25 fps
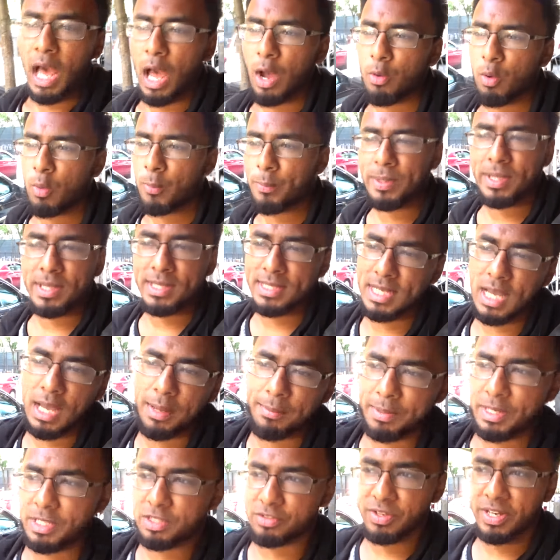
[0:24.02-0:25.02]
I won't be in
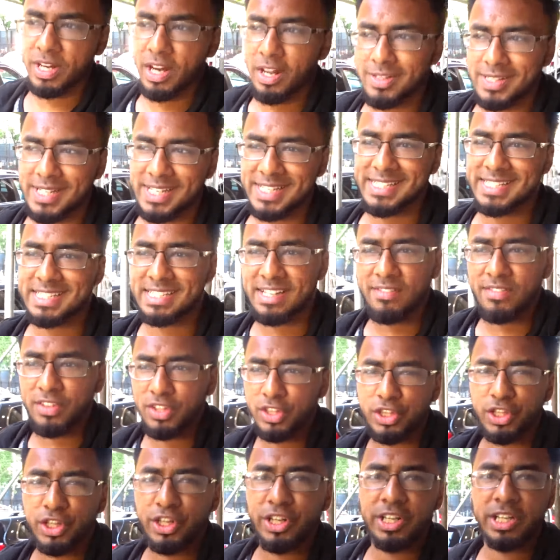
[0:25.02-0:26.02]
time because right now it's like seven
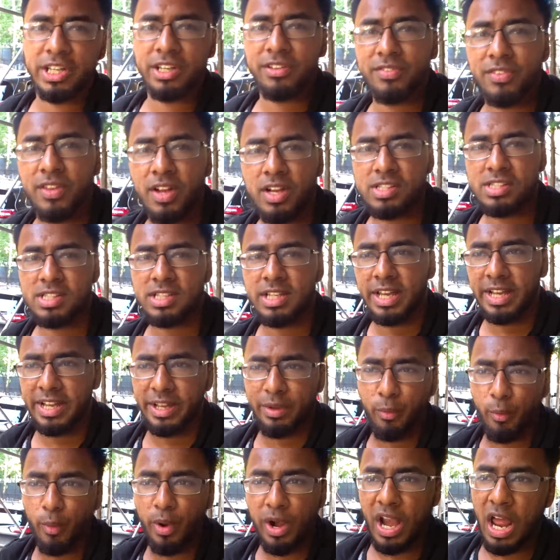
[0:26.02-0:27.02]
thirty. So I was in like
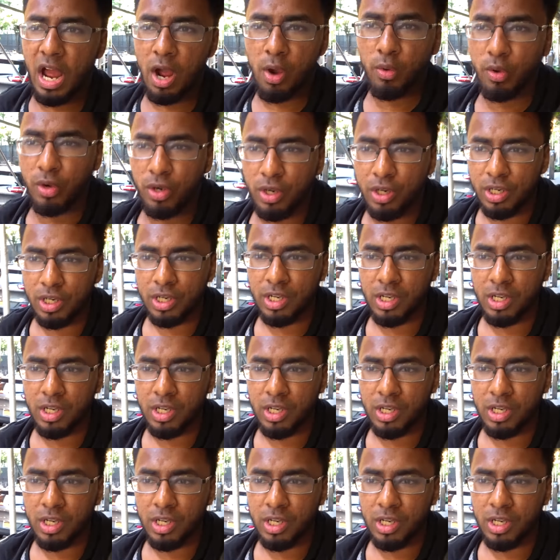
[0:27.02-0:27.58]
in one hour.